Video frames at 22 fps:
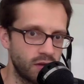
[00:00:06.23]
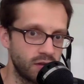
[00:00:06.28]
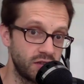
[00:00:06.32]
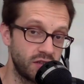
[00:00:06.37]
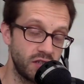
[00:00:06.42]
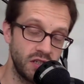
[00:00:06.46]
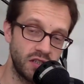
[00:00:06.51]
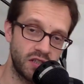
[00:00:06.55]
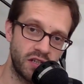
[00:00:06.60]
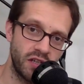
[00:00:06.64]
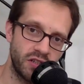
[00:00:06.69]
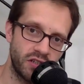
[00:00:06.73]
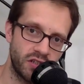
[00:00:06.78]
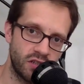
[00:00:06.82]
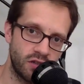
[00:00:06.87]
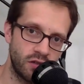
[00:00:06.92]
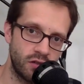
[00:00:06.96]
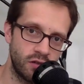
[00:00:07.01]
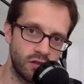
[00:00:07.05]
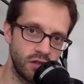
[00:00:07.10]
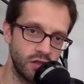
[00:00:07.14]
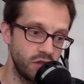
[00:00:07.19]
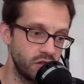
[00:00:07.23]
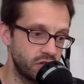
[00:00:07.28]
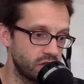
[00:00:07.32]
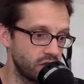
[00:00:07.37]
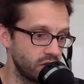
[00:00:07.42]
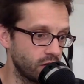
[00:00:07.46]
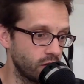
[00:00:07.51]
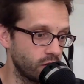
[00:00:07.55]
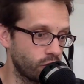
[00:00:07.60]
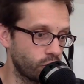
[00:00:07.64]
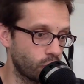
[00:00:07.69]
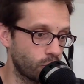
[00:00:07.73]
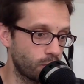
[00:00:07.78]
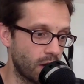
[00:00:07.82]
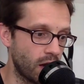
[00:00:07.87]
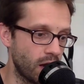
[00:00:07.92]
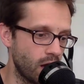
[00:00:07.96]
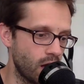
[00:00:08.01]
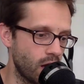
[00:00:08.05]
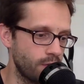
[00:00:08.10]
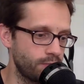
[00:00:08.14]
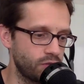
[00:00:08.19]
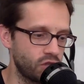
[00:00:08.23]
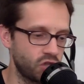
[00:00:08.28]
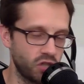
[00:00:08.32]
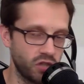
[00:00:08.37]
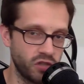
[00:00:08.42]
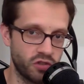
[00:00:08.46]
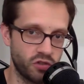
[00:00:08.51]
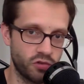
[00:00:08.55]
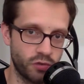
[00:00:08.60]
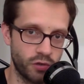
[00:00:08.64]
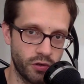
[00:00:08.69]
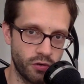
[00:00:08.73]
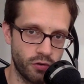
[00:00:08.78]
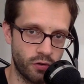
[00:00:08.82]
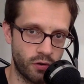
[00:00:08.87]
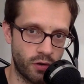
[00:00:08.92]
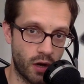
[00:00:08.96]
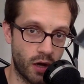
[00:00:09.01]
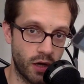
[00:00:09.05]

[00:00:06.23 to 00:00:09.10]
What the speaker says: This lesson is taken from my app Chess Trainer